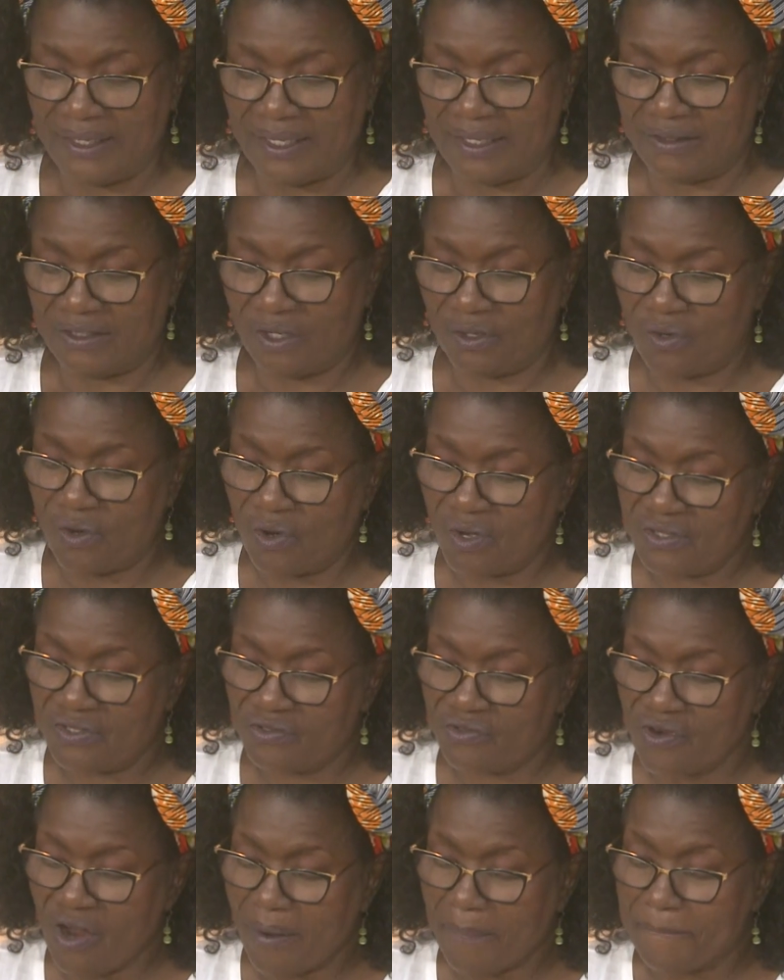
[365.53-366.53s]
The ghost
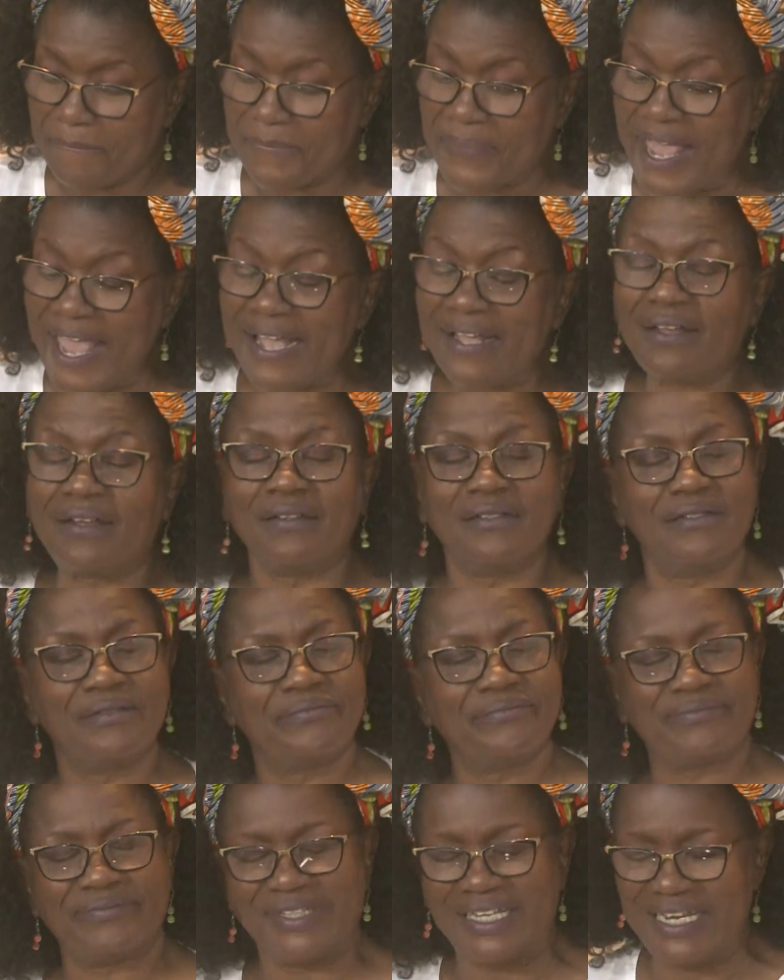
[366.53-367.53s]
struck big
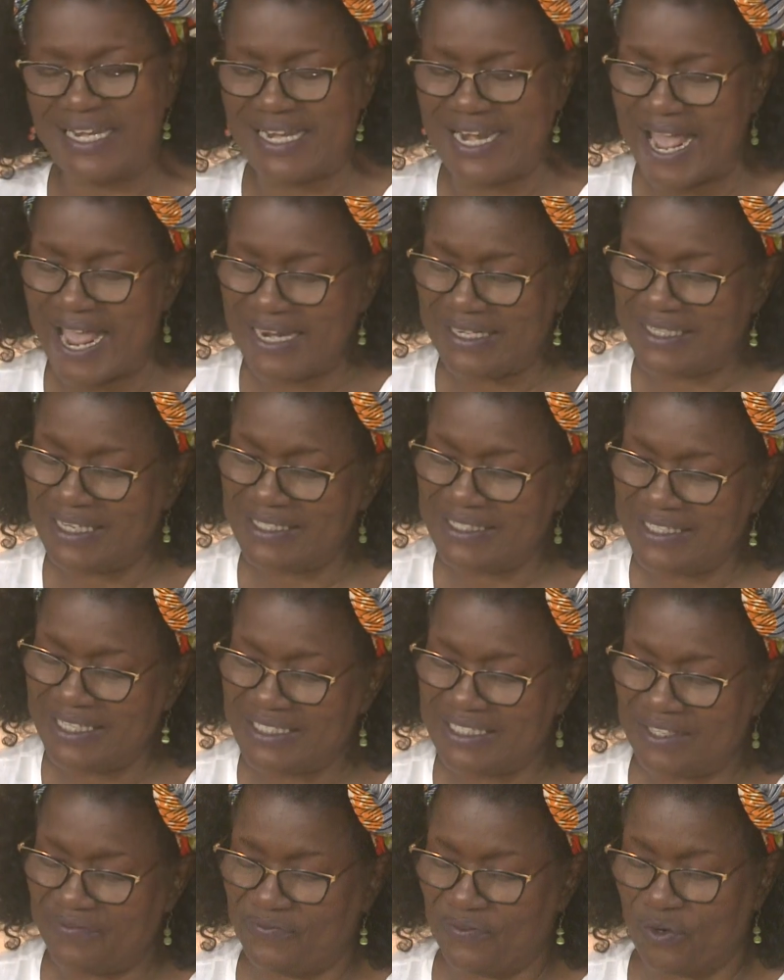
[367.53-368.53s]
in
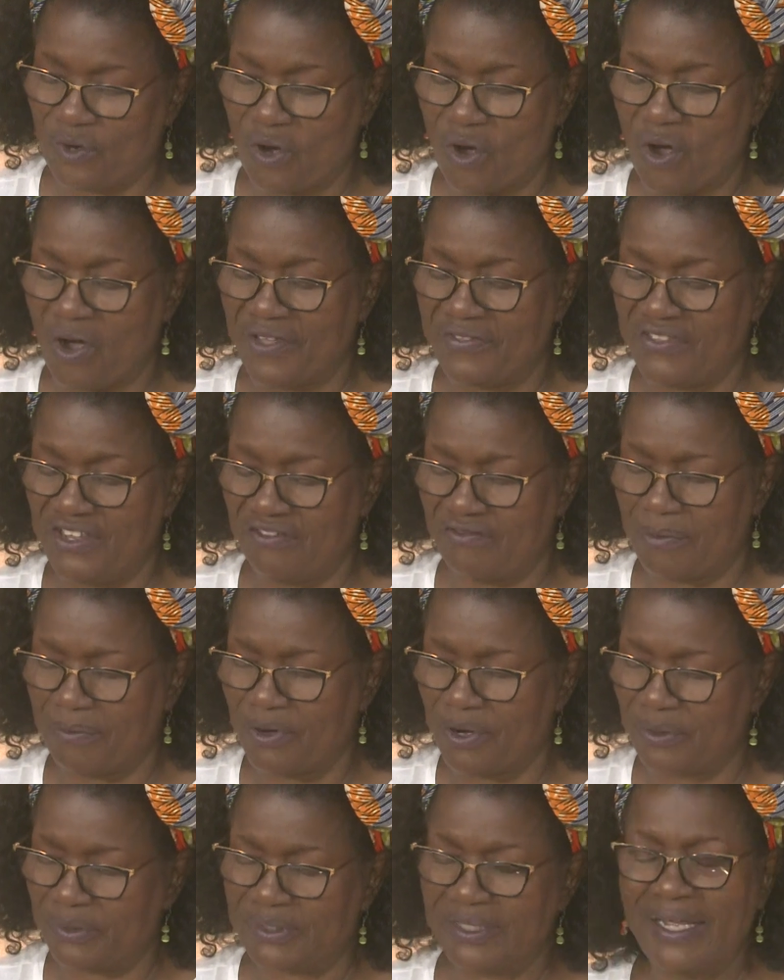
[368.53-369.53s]
1964 or
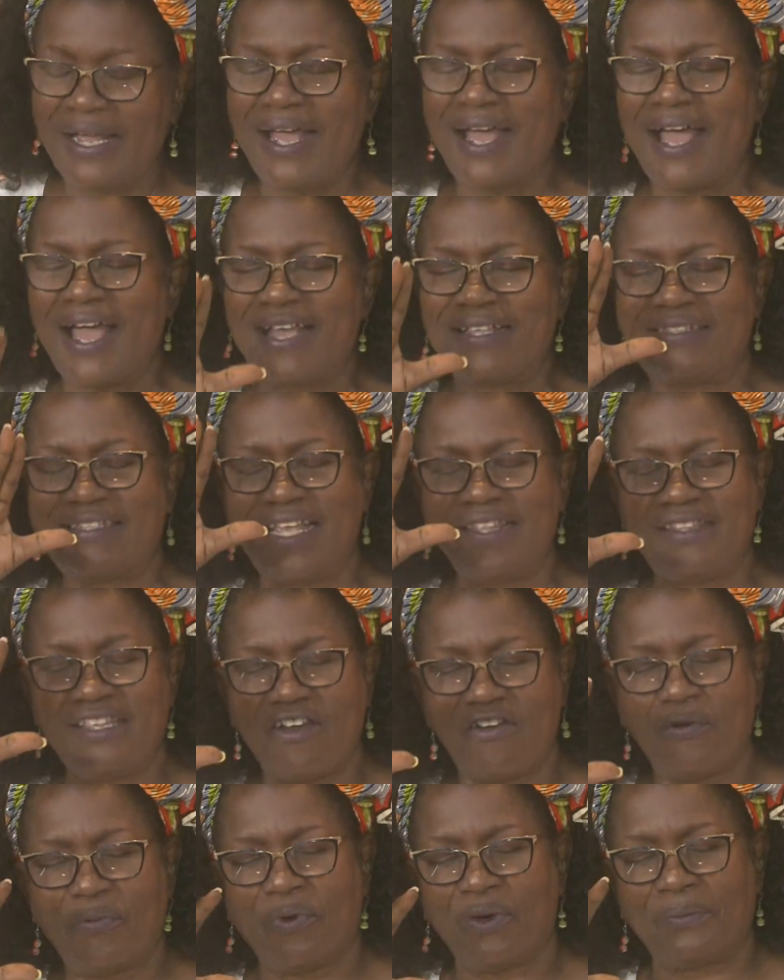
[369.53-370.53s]
thereabout. I said
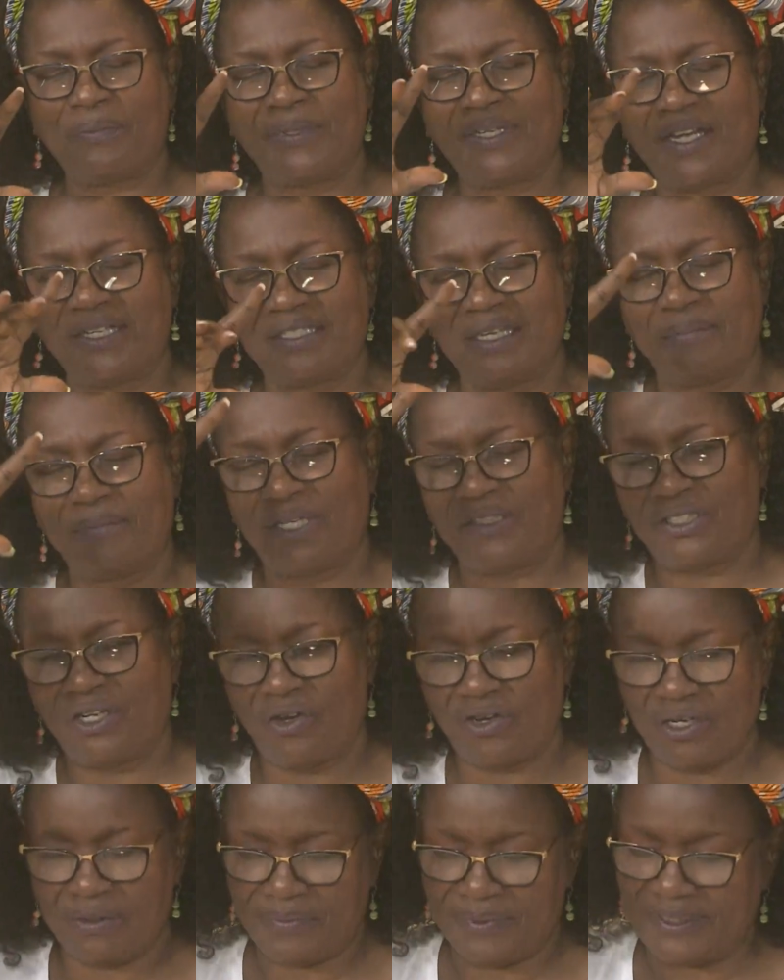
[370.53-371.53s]
thereabout because I'm not
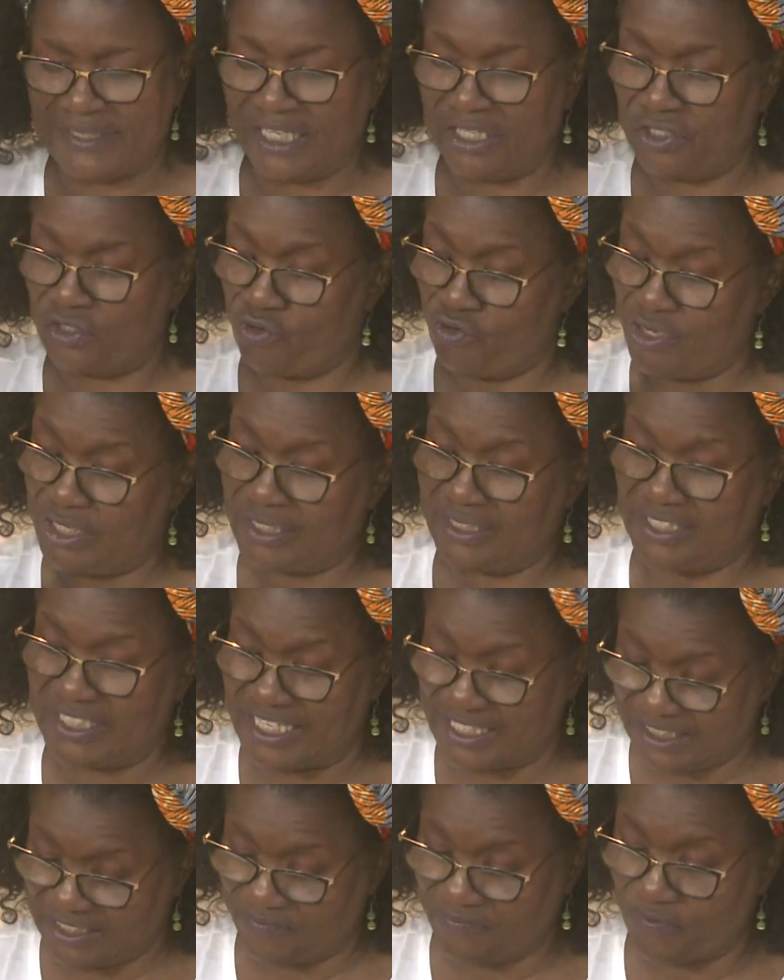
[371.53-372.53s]
100% sure it's
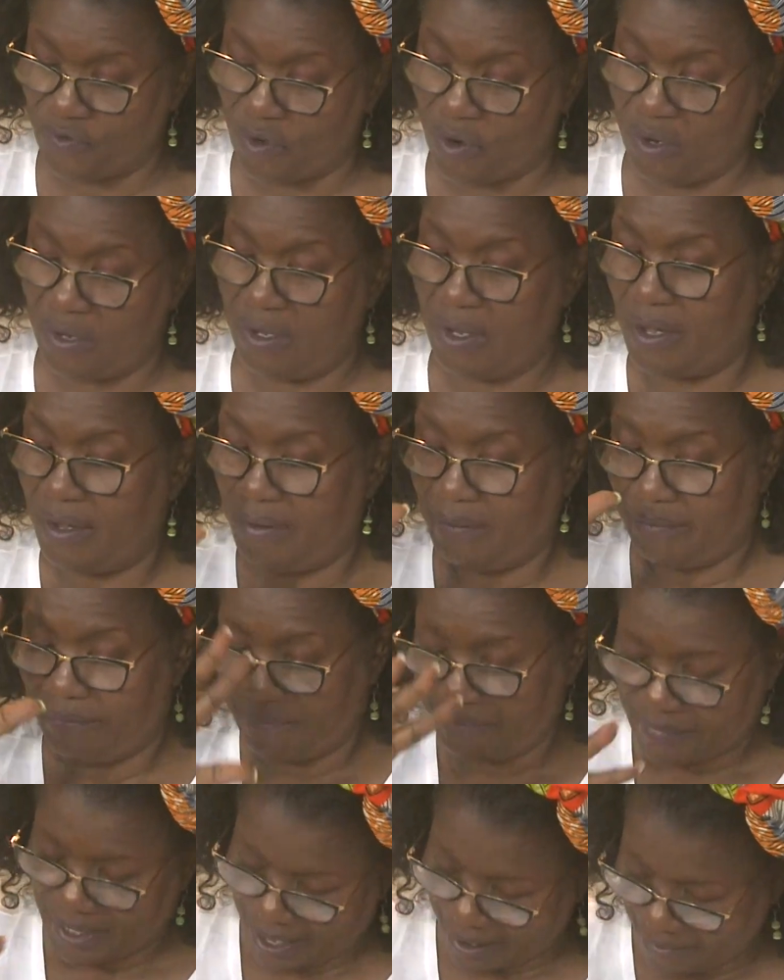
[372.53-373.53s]
64.
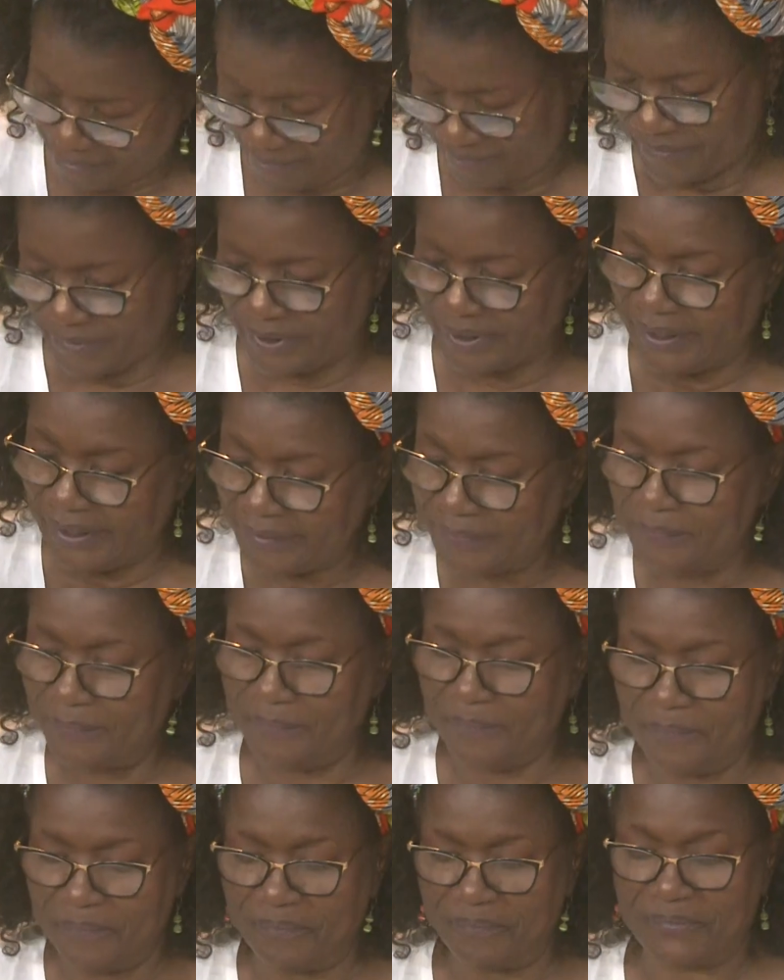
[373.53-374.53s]
All right,
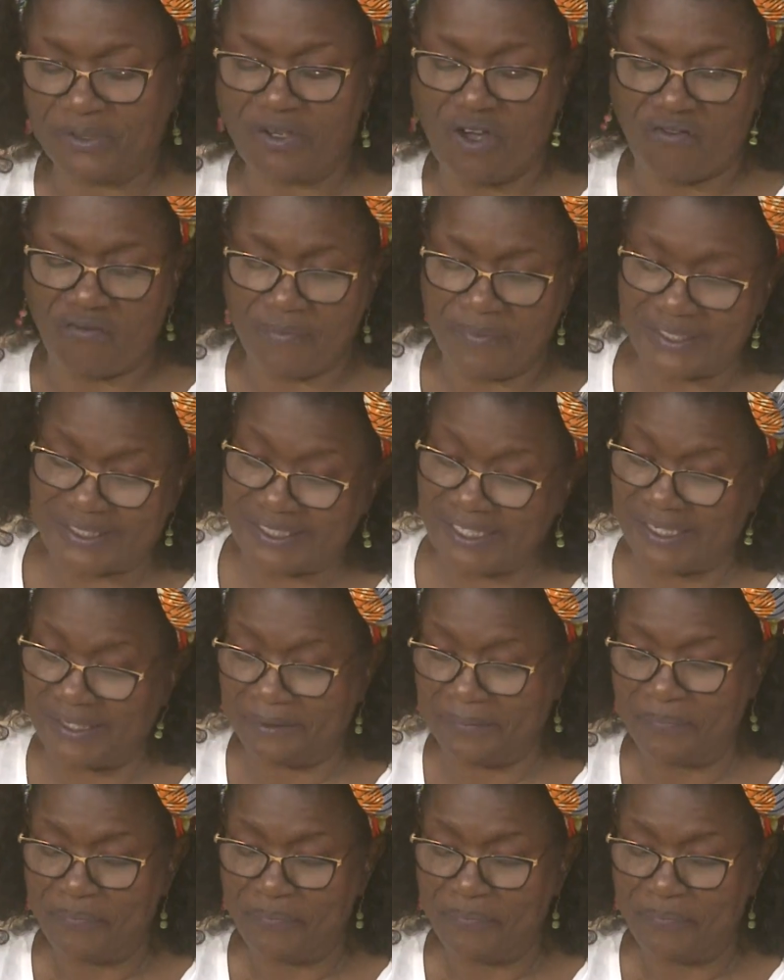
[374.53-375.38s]
cover my tail.